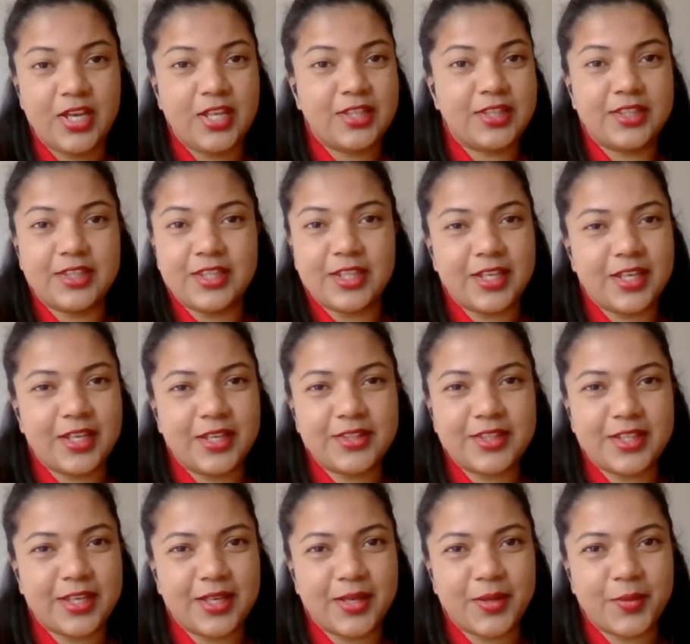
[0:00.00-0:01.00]

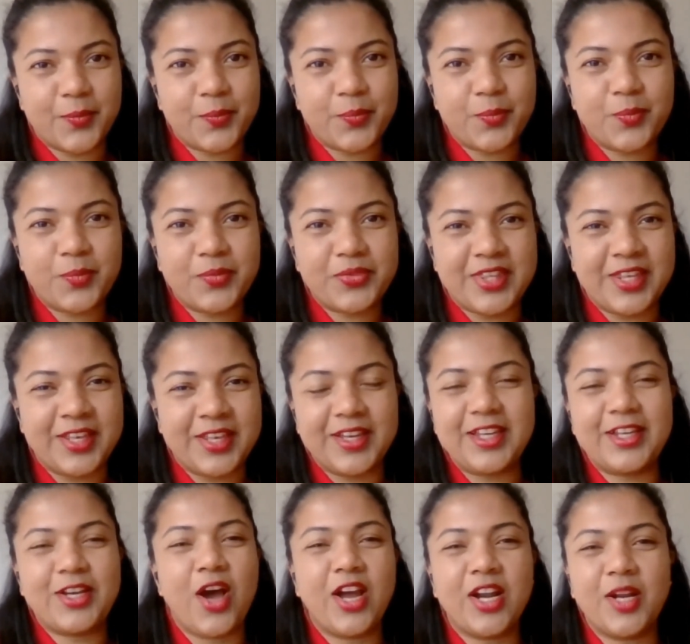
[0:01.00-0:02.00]
the
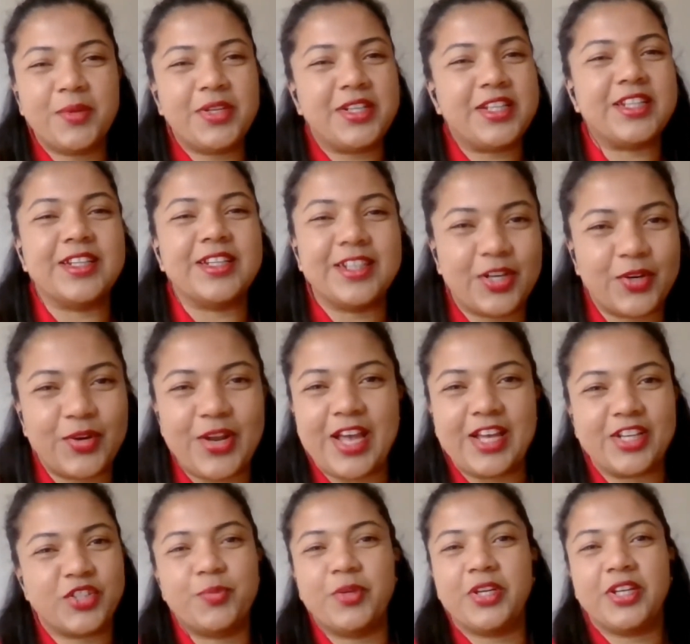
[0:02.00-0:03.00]
economy didn't
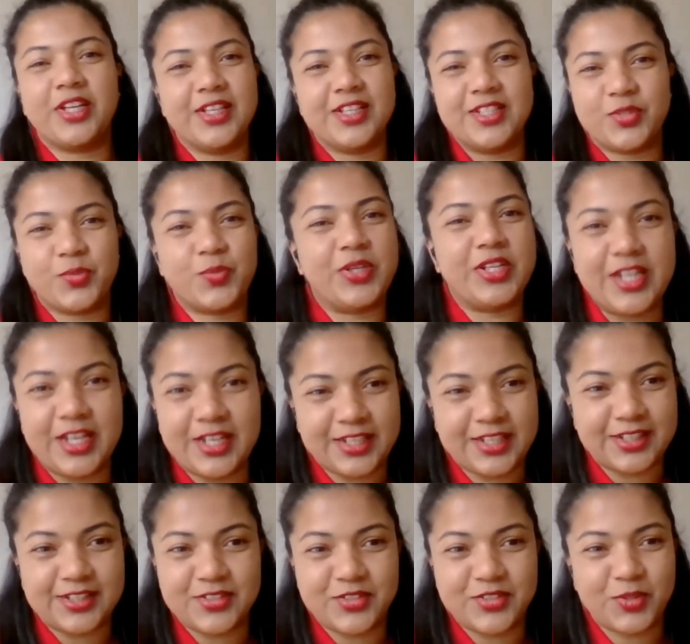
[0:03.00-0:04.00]
crash because we let
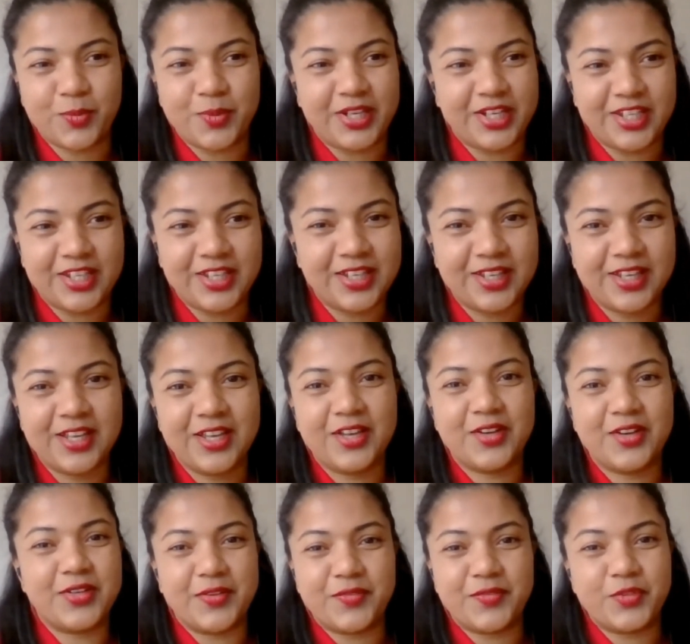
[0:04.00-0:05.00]
in so many
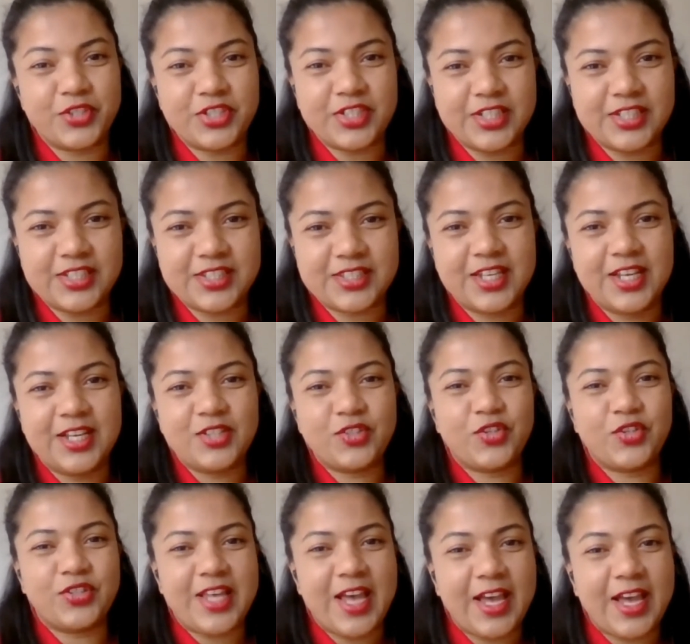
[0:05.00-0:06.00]
refugees.
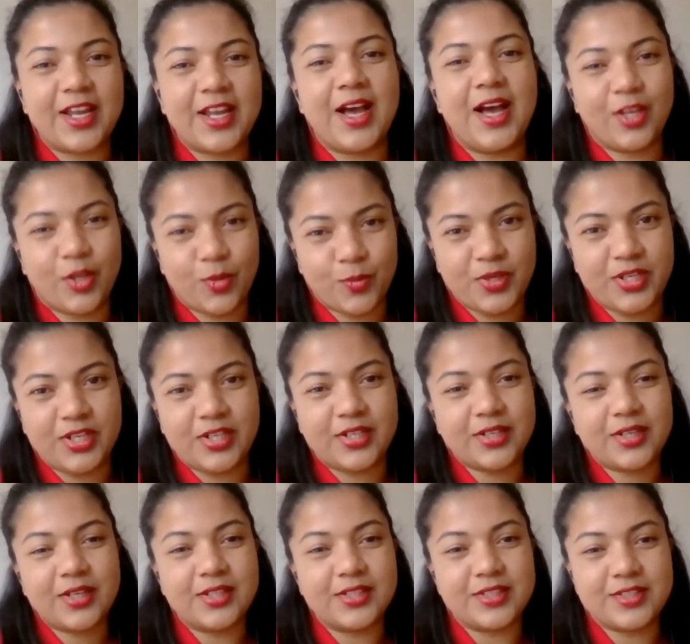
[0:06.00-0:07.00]
So that argument
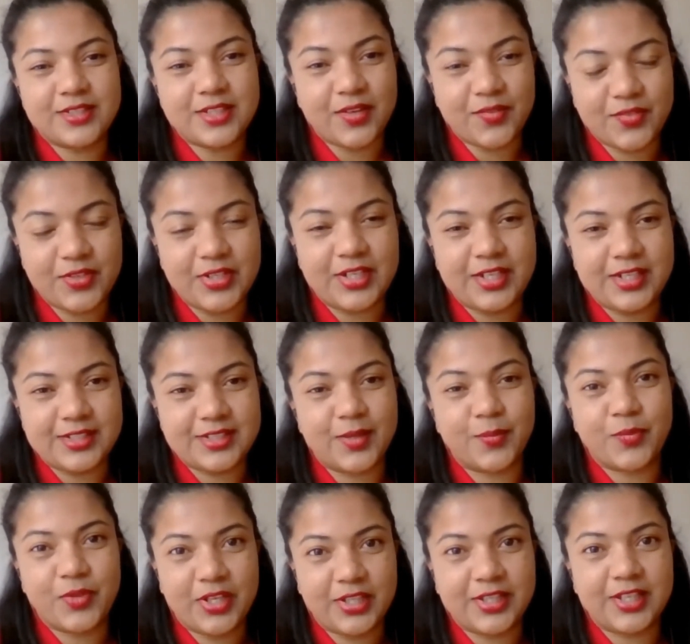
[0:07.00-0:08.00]
is definitely
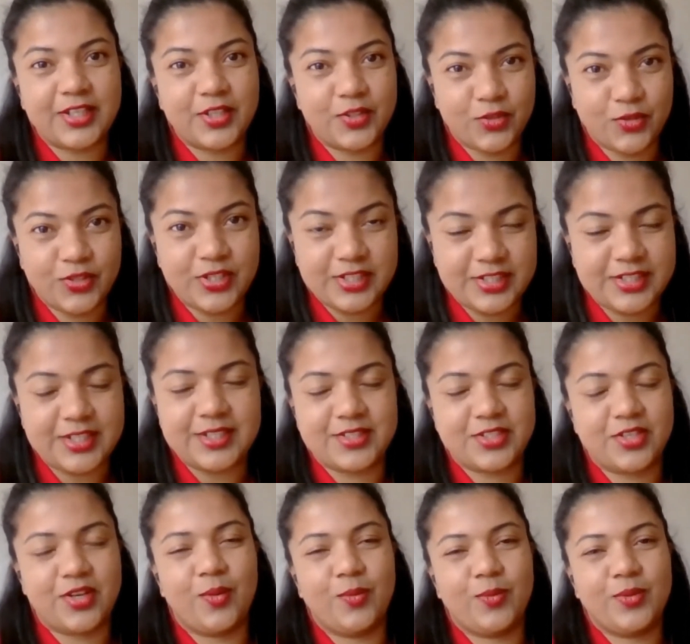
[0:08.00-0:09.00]
something that, it does
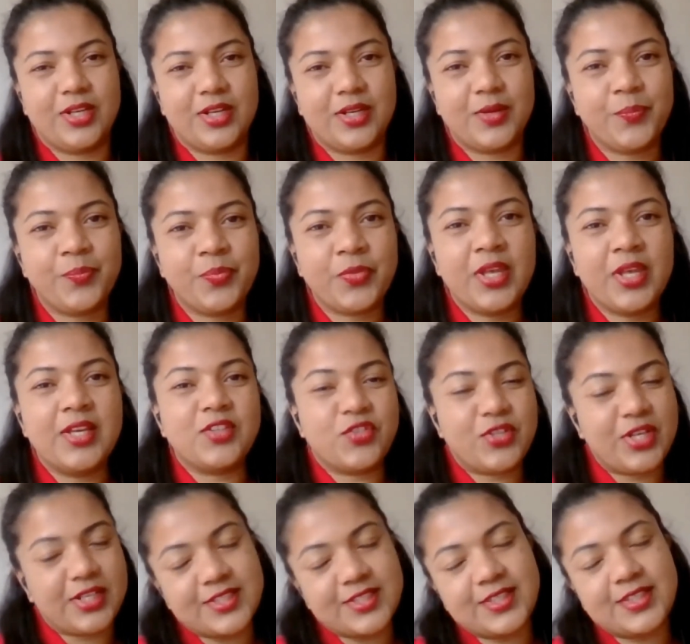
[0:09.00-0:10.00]
not work.
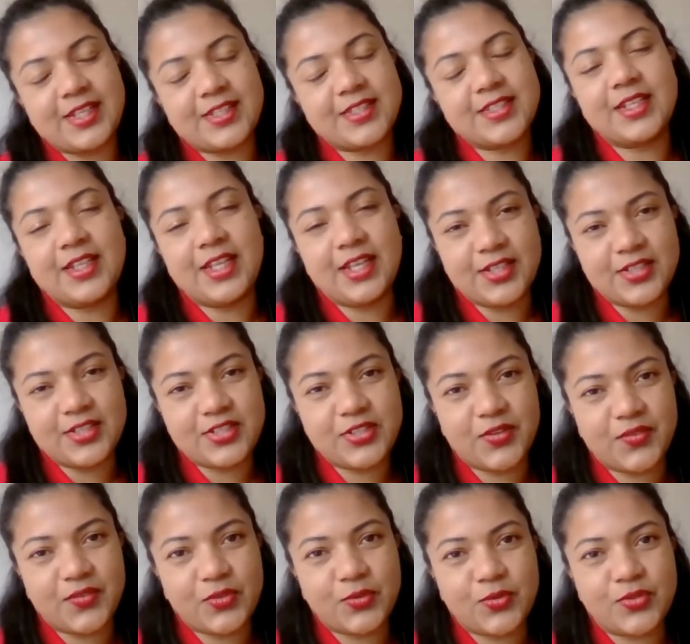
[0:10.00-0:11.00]
So that's the legacy
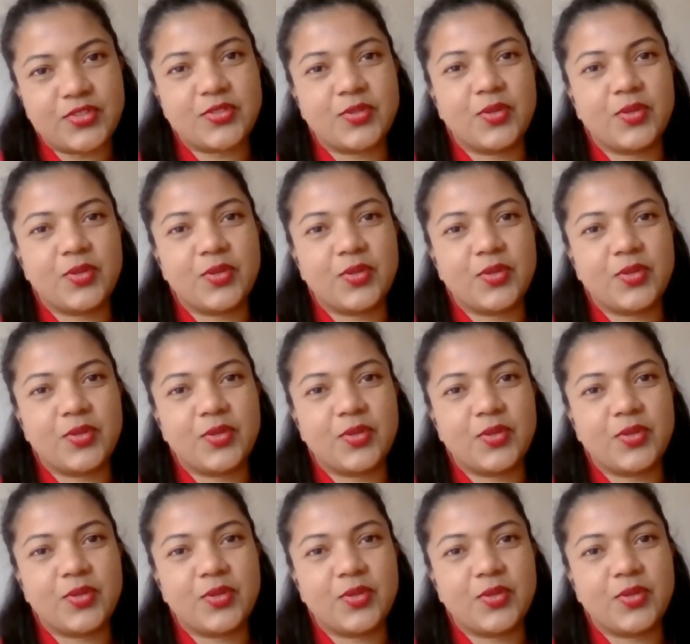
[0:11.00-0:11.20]
of those